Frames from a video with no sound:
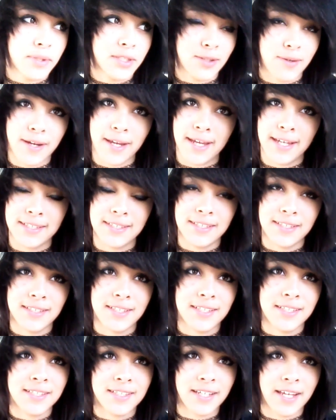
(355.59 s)
so I guess
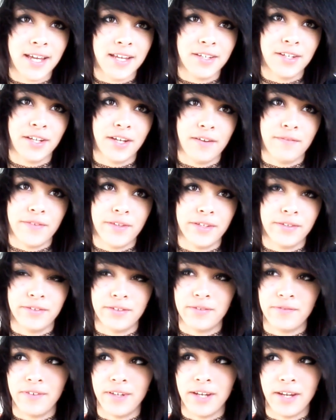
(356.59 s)
this is the ending of
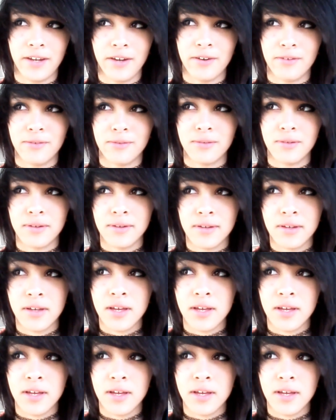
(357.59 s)
this video.